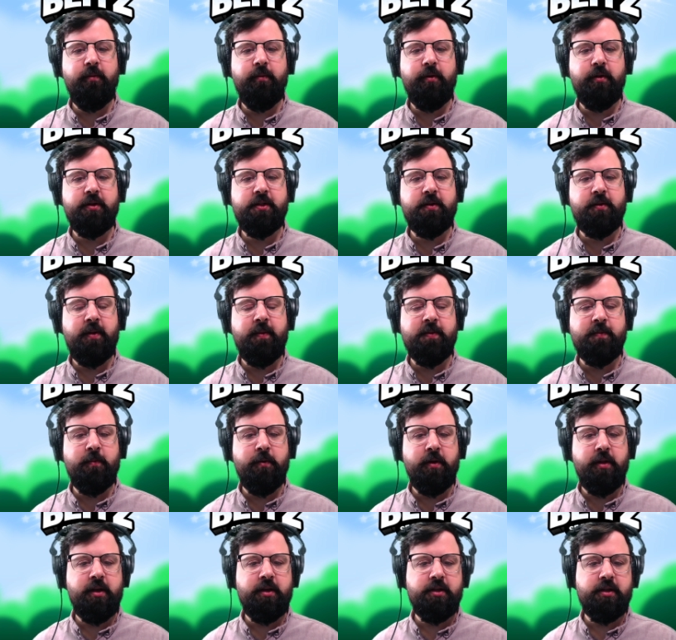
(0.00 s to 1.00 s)
few more streams,
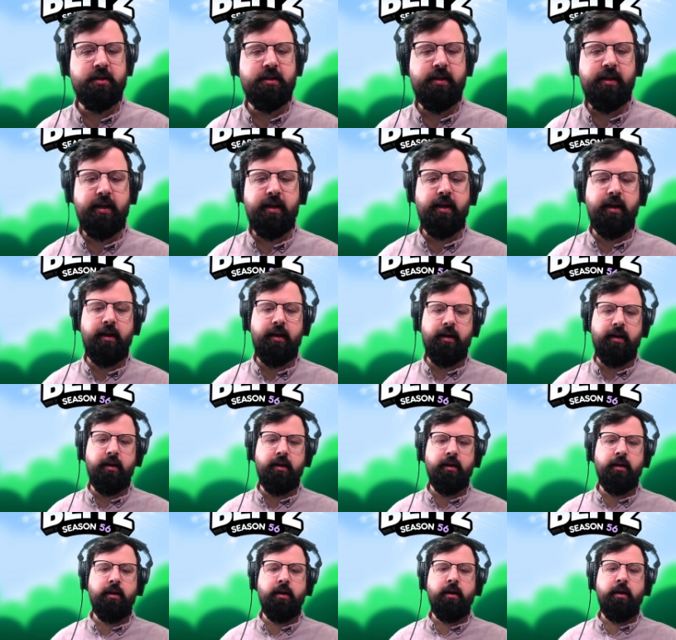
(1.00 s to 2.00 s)
more than just the.
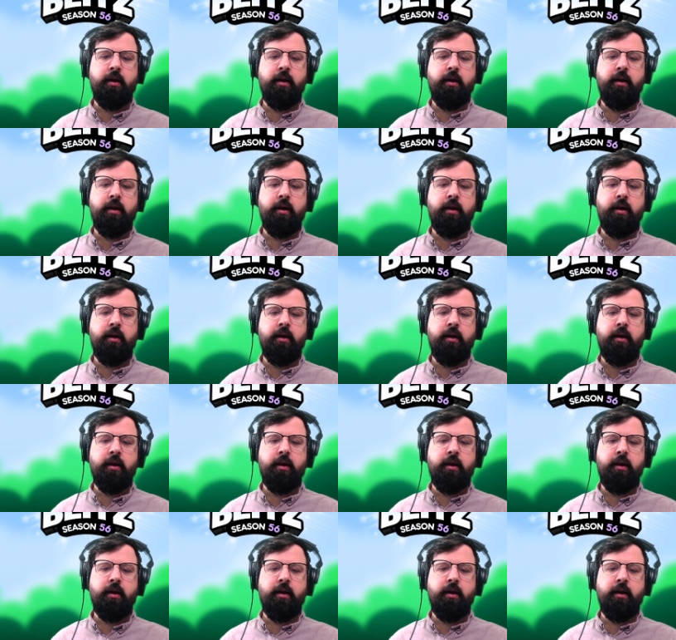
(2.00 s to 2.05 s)
Uh,